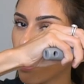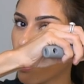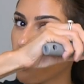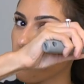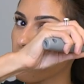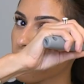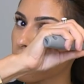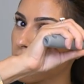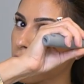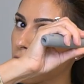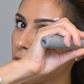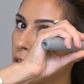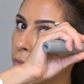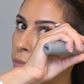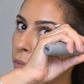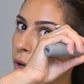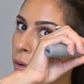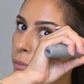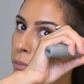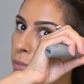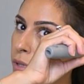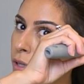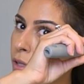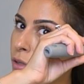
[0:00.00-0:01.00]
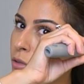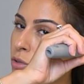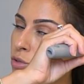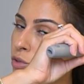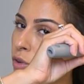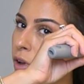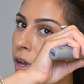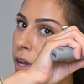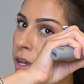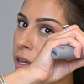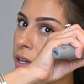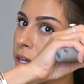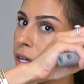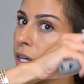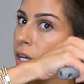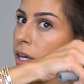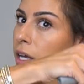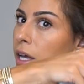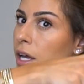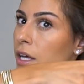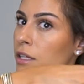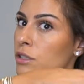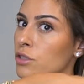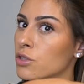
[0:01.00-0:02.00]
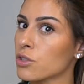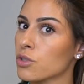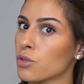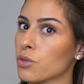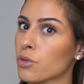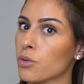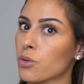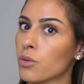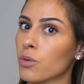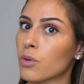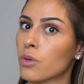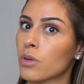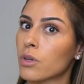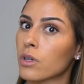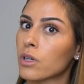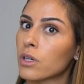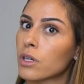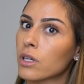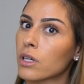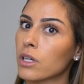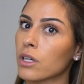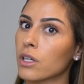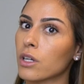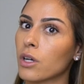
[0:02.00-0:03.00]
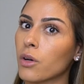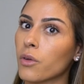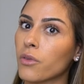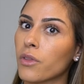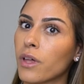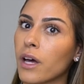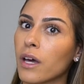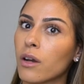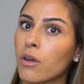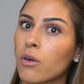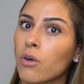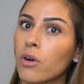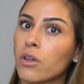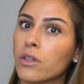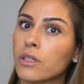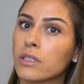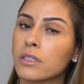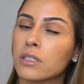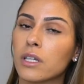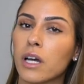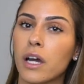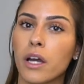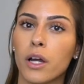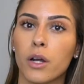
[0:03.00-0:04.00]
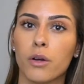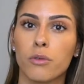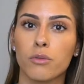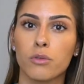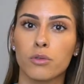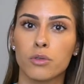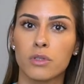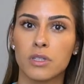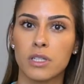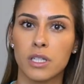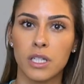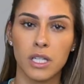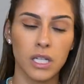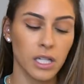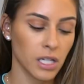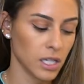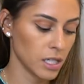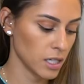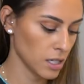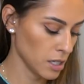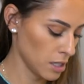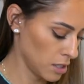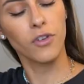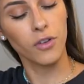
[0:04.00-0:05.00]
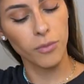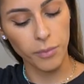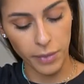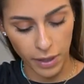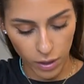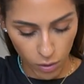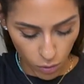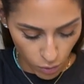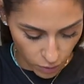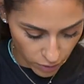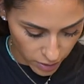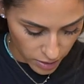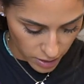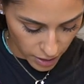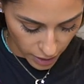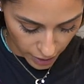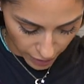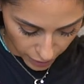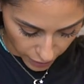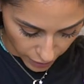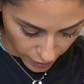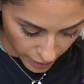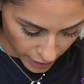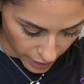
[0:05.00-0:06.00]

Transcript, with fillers: and then keep on blow drying it and do, you know, that whole entire routine for my whole entire